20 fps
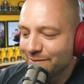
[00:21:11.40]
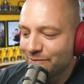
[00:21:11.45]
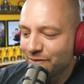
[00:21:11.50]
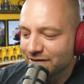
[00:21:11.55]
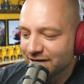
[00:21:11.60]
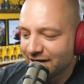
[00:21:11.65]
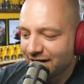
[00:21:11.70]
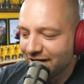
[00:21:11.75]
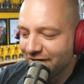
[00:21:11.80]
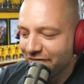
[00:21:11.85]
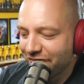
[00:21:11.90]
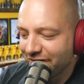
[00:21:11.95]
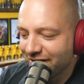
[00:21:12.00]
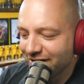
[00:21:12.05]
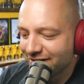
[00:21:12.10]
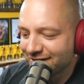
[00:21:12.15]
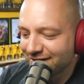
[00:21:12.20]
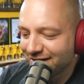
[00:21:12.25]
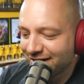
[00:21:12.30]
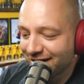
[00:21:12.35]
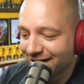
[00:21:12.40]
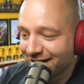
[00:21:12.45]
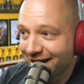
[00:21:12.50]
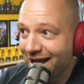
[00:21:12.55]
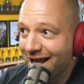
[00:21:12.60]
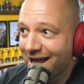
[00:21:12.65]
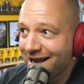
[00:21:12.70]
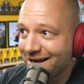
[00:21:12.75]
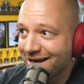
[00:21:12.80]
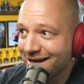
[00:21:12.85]
up your life and you're like,
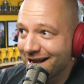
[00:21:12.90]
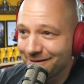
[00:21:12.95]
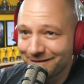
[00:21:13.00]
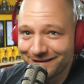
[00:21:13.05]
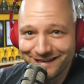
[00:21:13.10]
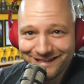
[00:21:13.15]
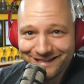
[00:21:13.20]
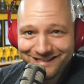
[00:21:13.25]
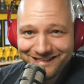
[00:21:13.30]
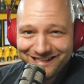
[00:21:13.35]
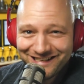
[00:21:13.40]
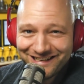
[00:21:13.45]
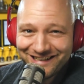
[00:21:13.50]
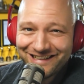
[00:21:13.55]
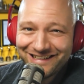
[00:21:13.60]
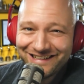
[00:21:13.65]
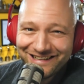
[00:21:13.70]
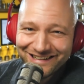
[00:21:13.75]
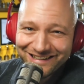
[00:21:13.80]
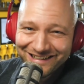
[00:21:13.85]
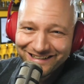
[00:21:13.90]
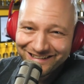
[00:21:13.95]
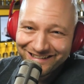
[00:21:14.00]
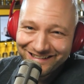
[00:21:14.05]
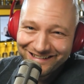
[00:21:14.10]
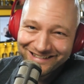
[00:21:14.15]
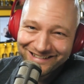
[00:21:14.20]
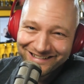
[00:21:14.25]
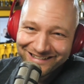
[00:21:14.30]
hey, now let's I'm